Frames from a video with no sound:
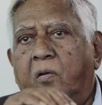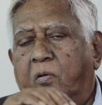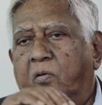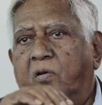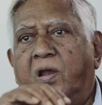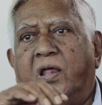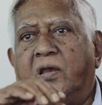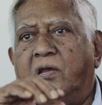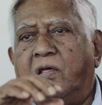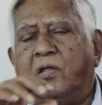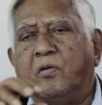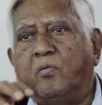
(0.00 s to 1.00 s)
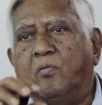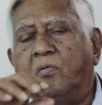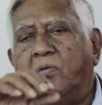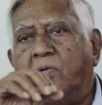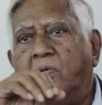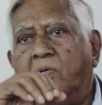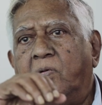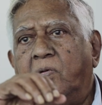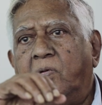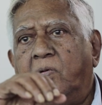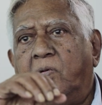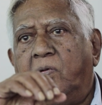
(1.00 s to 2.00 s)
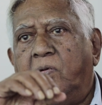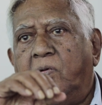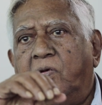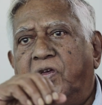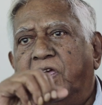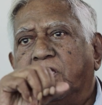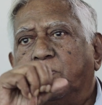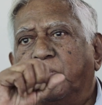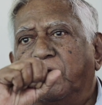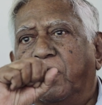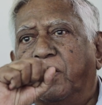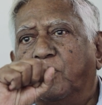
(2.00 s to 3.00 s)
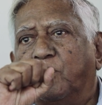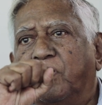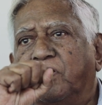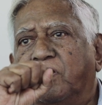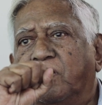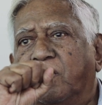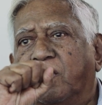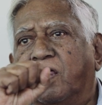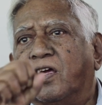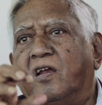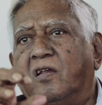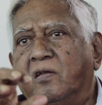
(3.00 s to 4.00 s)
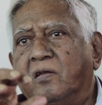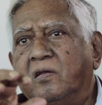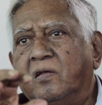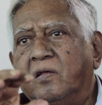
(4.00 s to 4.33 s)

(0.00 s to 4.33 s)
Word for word: No, like Nehru, he has been educated in England.